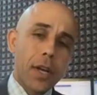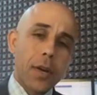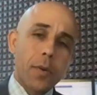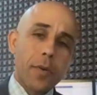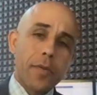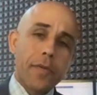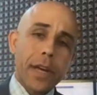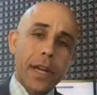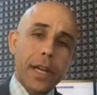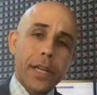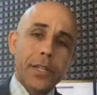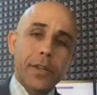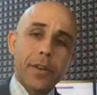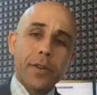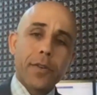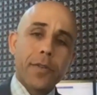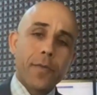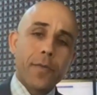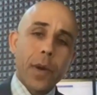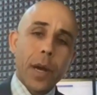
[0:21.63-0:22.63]
we've got a
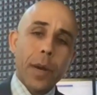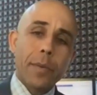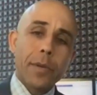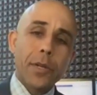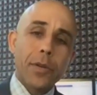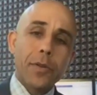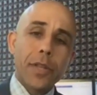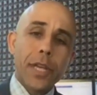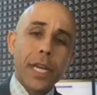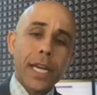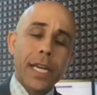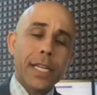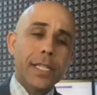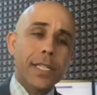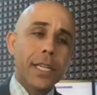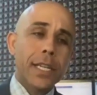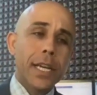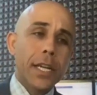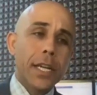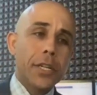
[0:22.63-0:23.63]
certain way we do
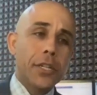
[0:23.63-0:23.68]
things.